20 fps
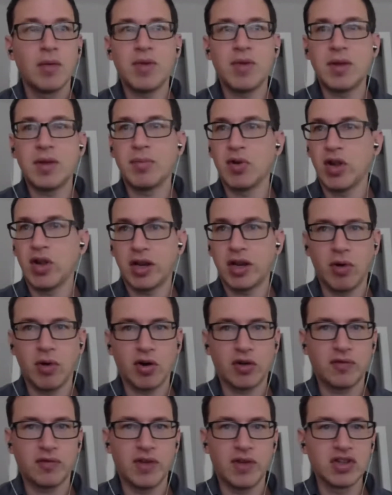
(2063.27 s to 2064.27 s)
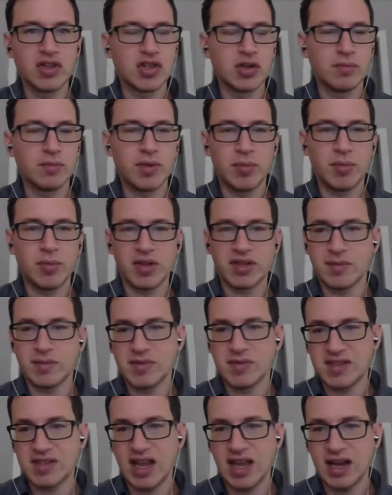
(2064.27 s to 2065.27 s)
people like Mark Fincham, people like some
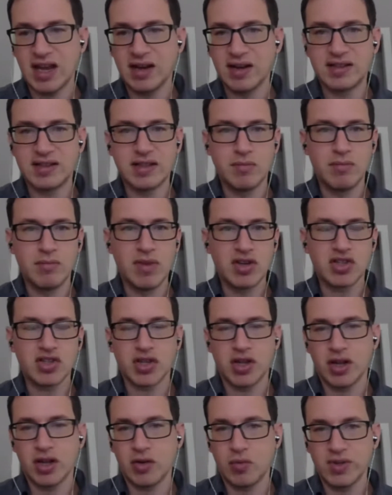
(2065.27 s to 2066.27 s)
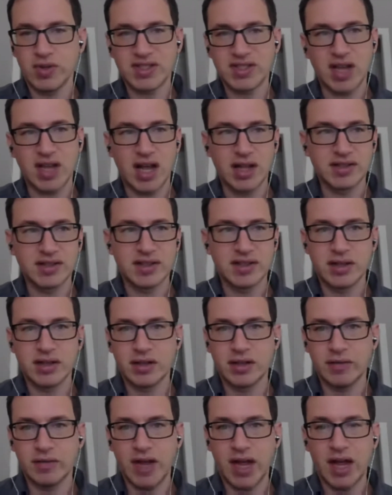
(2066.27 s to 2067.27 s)
of these candidates in Michigan,
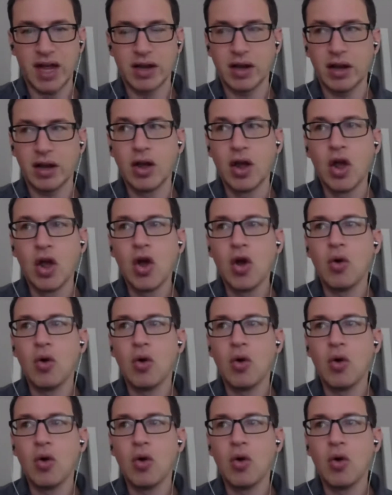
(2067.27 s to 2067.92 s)
Wisconsin, Nevada,